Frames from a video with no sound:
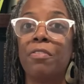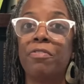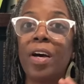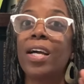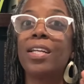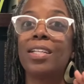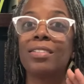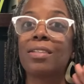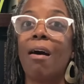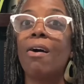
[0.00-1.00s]
fun
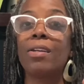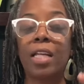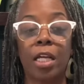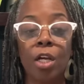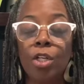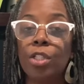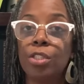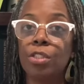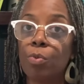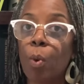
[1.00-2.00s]
is gone. Like,
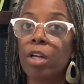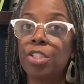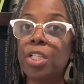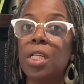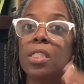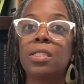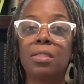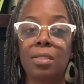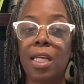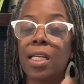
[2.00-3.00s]
worksheets,
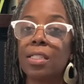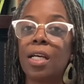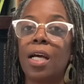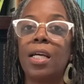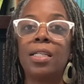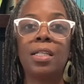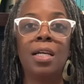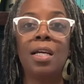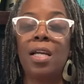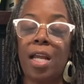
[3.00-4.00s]
get it done
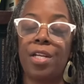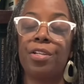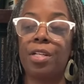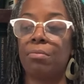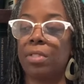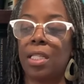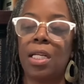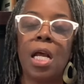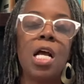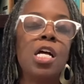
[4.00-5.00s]
and you're done with
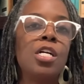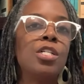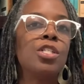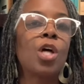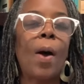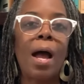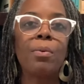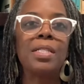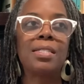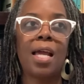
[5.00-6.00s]
it. So I
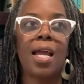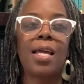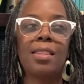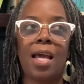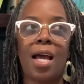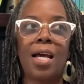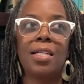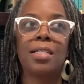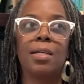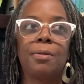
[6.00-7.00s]
would say
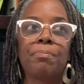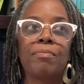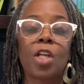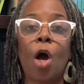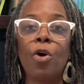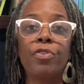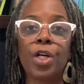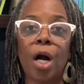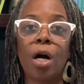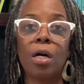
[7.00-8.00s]
that
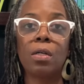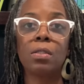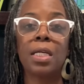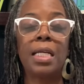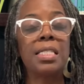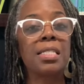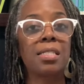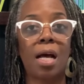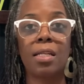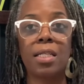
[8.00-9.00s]
overall it is
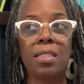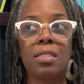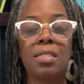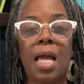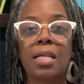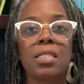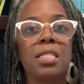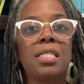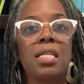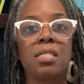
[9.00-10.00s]
solid. Saxon
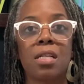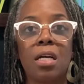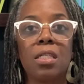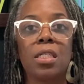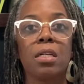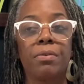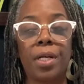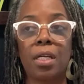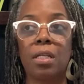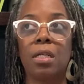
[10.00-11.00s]
is a solid
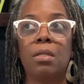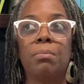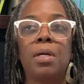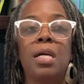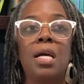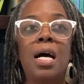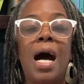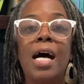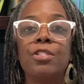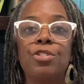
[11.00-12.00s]
curriculum.
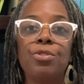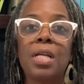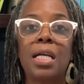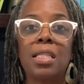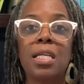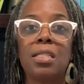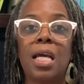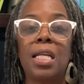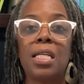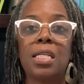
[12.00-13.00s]
I do not think
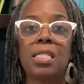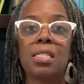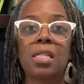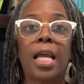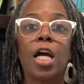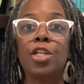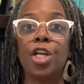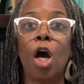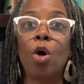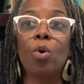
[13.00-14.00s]
that it is like a
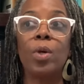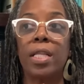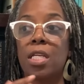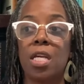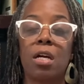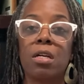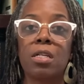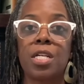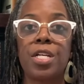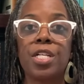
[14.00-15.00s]
no in the younger
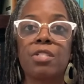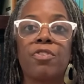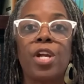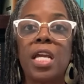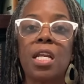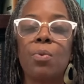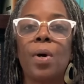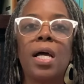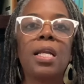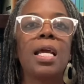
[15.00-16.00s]
years for
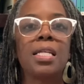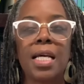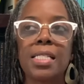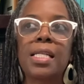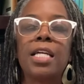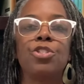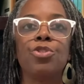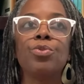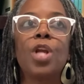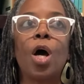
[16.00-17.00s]
anyone. And yes, I
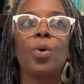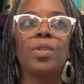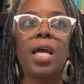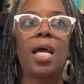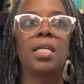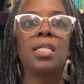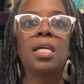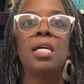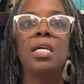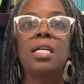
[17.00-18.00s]
do know that
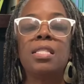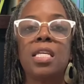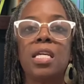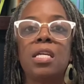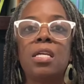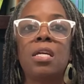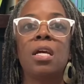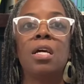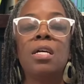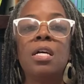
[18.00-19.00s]
the
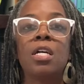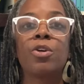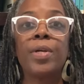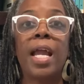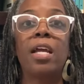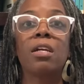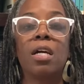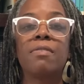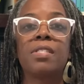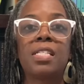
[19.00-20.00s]
creator
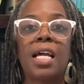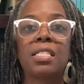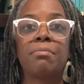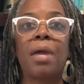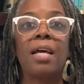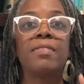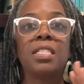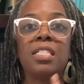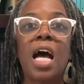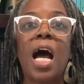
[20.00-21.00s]
of Saxon Math
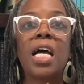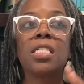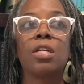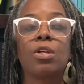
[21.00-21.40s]
did not